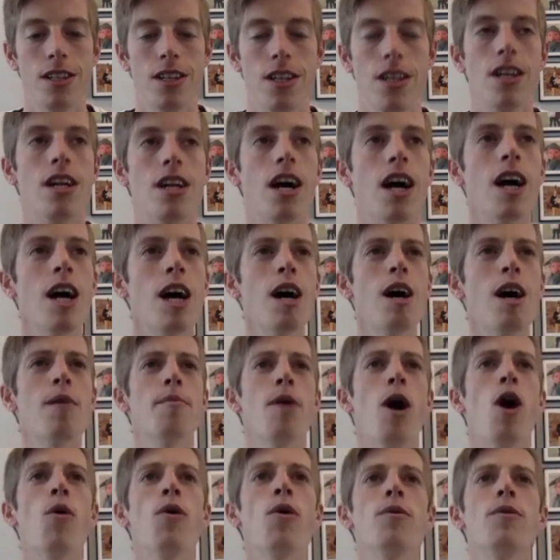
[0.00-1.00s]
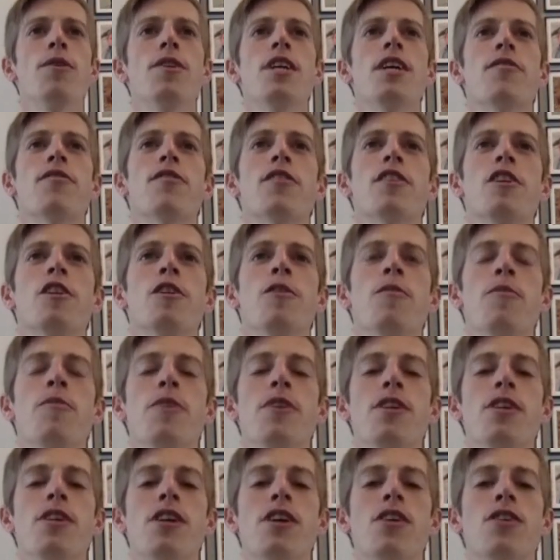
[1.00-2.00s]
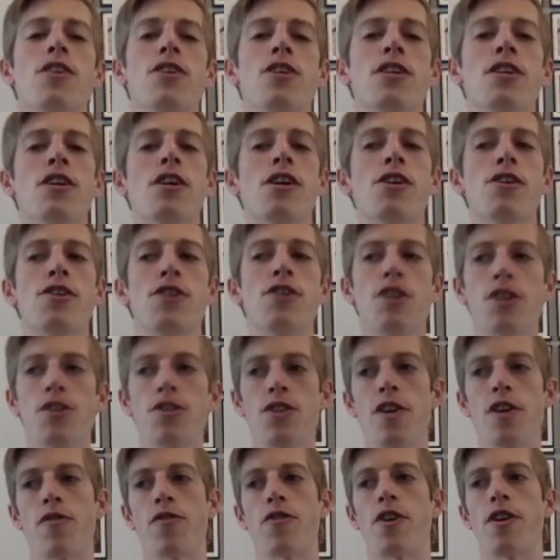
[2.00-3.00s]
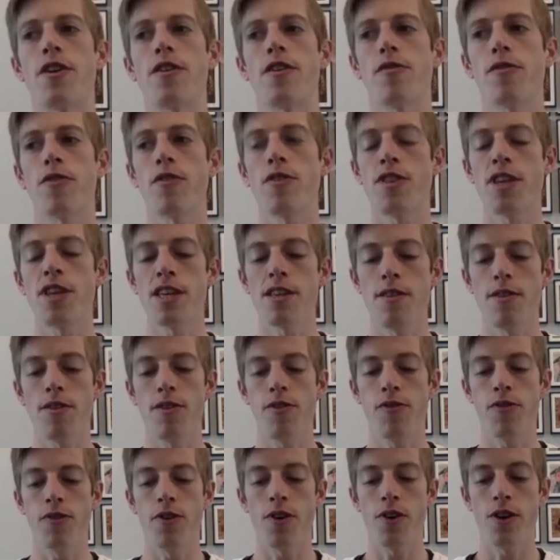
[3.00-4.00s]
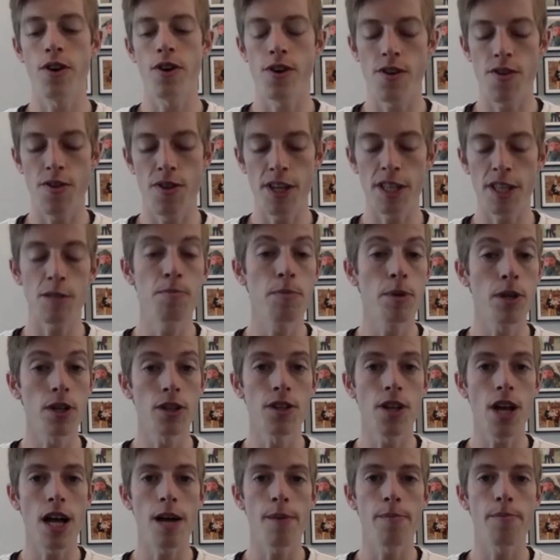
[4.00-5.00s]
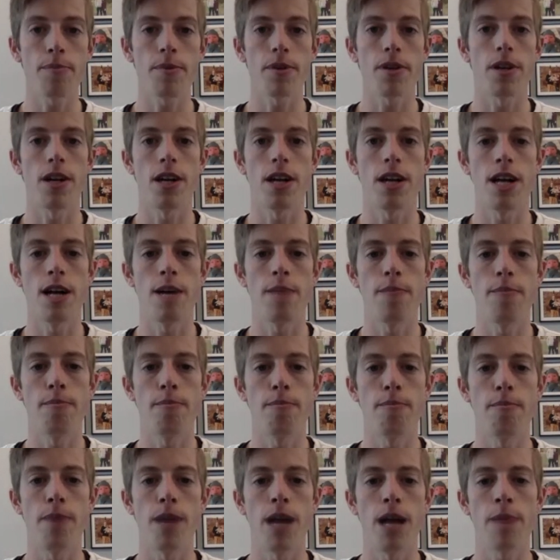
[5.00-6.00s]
It would definitely be a little different for this buildup. I